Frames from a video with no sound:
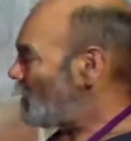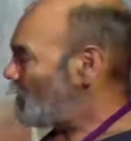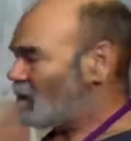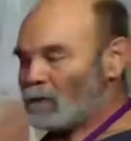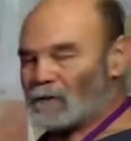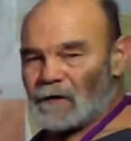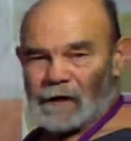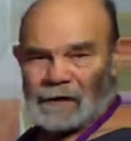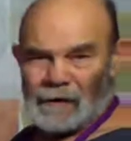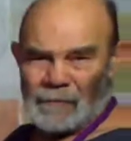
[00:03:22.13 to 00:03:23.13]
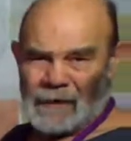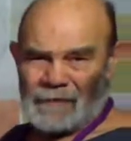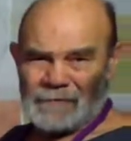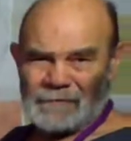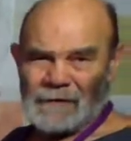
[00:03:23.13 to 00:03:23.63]
We're talking
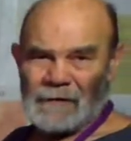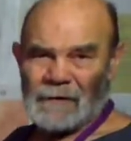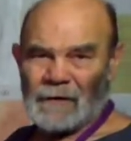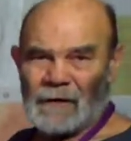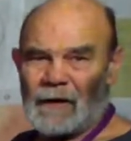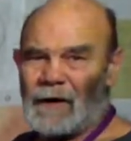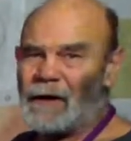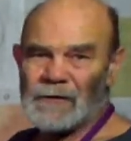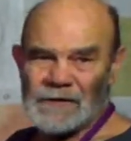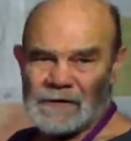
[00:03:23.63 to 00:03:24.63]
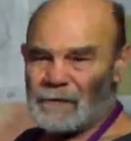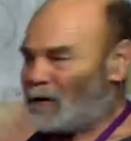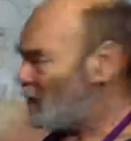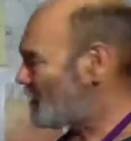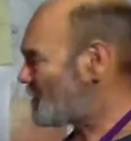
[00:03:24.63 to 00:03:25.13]
about hundreds of
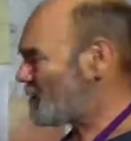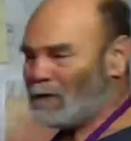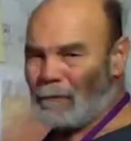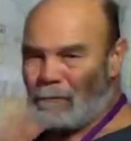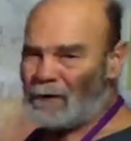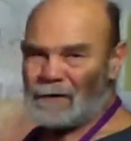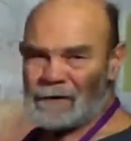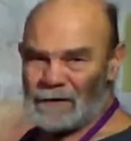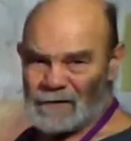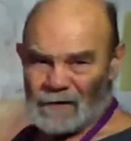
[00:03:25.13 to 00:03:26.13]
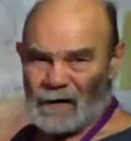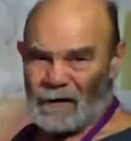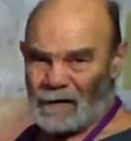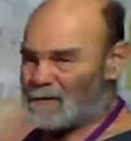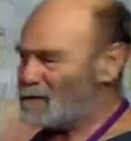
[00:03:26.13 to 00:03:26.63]
millions to a billion
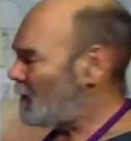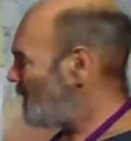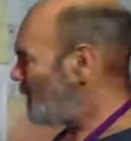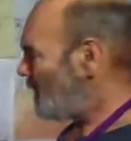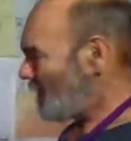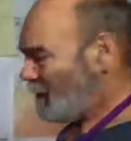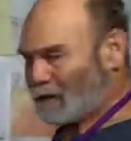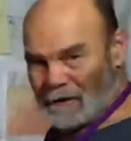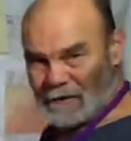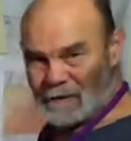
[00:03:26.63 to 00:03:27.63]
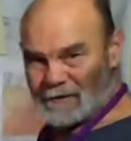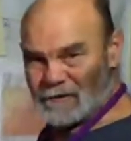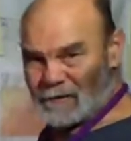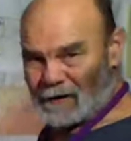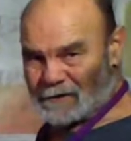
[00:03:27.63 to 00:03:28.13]
stars in these
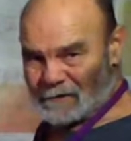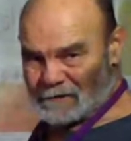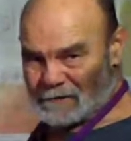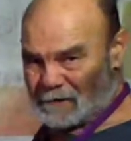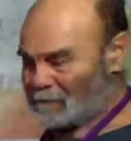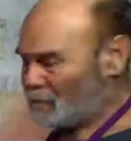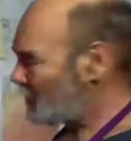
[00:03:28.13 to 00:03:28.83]
structures here.